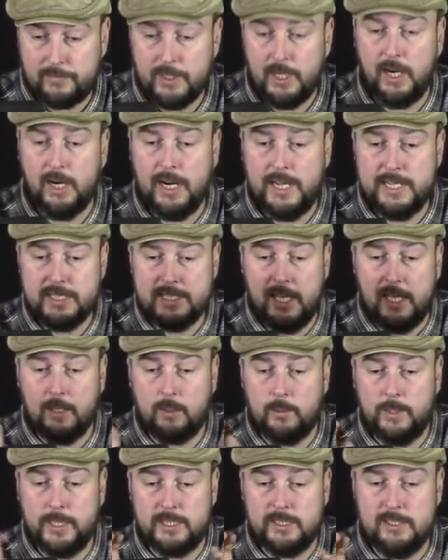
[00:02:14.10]
All right,
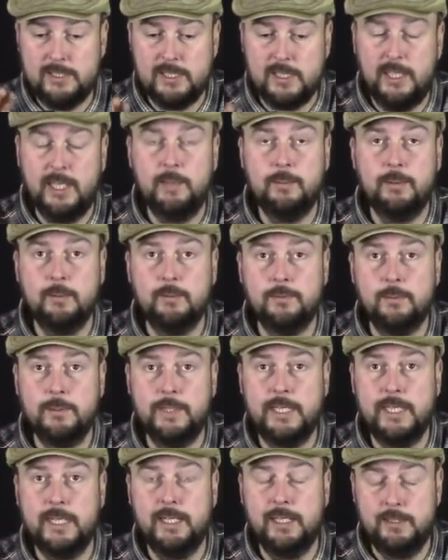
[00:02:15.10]
quick disclaimer before
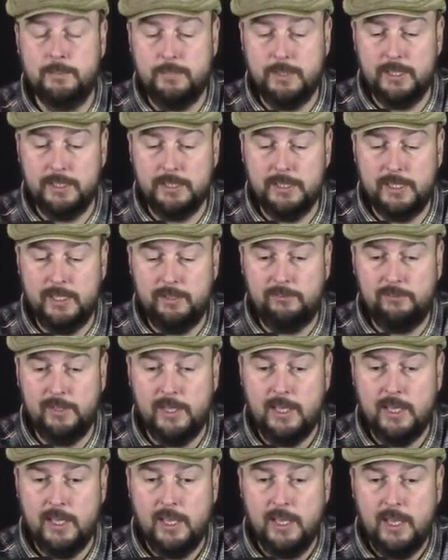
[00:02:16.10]
we get into building this.
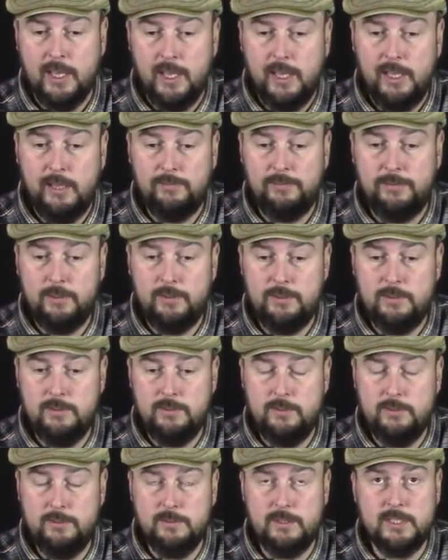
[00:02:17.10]
If you
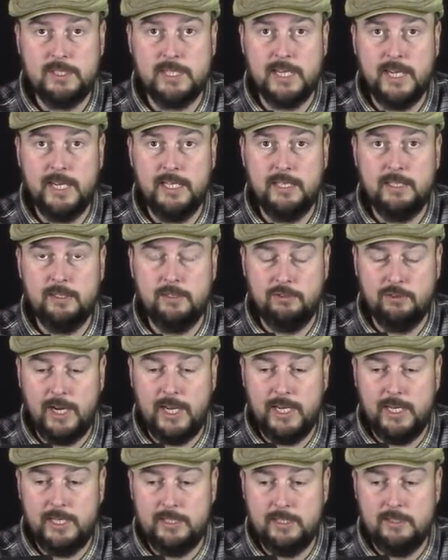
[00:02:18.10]
do decide to
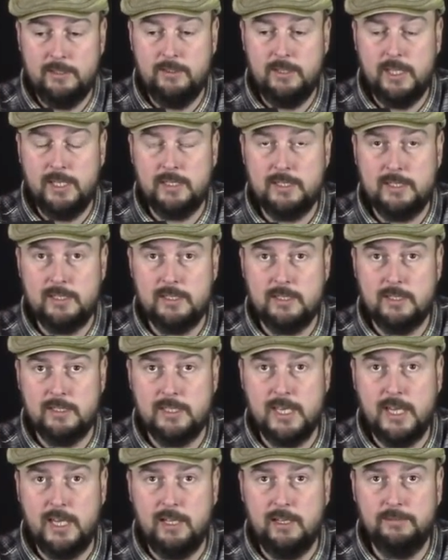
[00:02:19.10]
try to do this
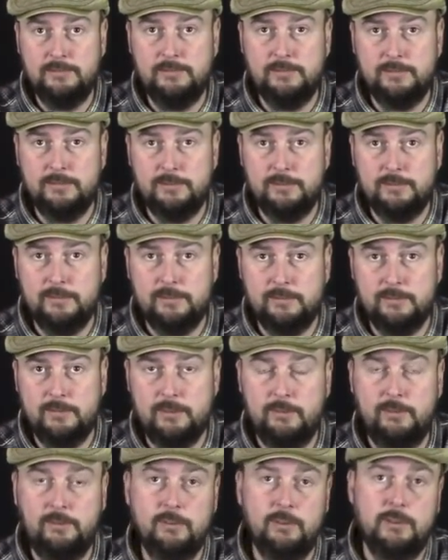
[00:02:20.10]
yourself,
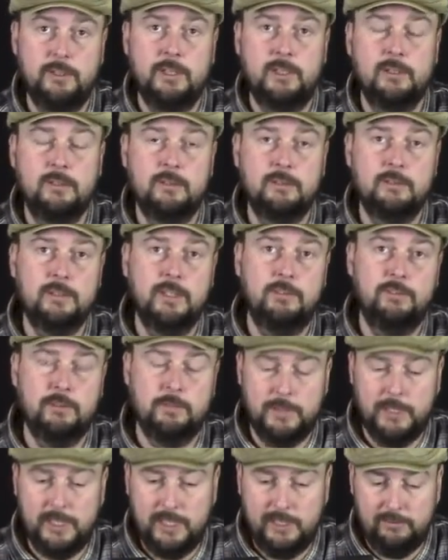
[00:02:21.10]
do so at your own
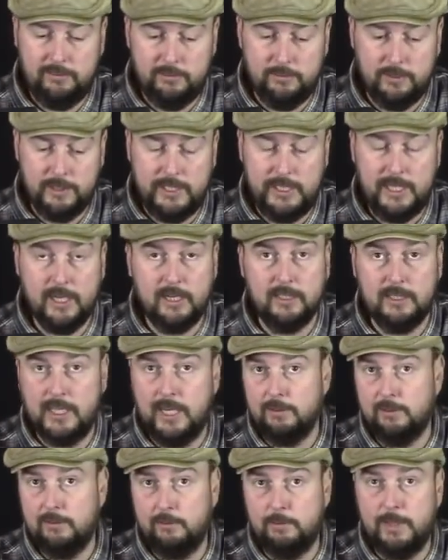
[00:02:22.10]
risk, please. We are
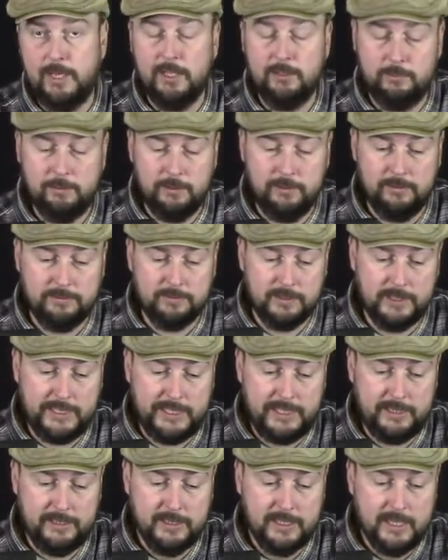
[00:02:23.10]
not responsible for
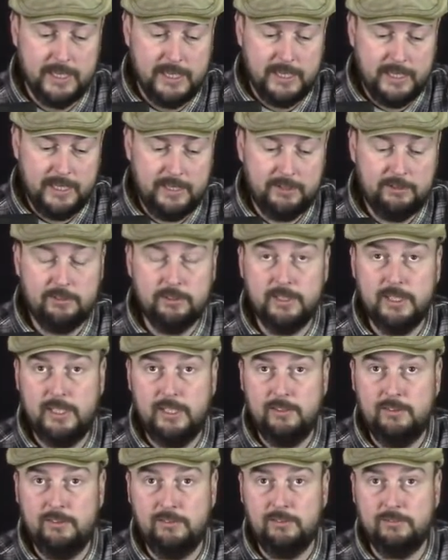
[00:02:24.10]
any
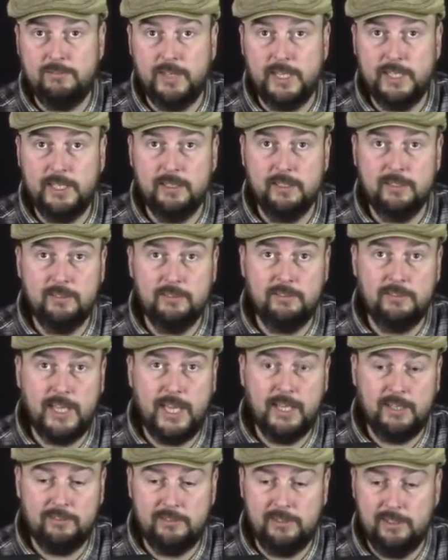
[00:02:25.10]
injuries, fires,
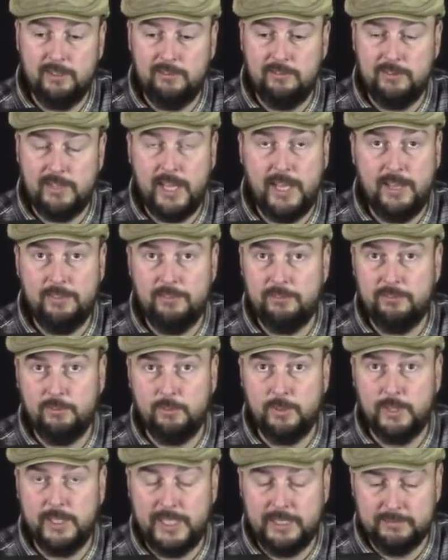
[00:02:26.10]
accidents, deaths,
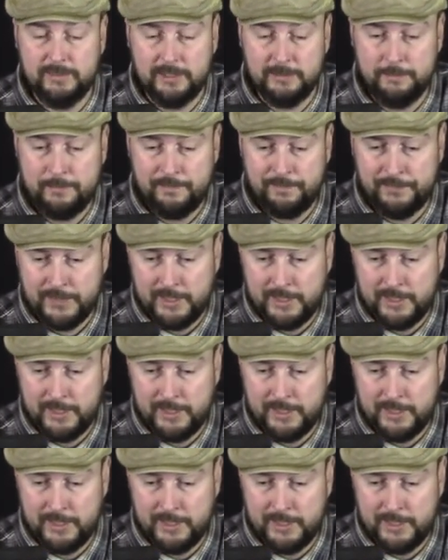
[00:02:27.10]
whatever.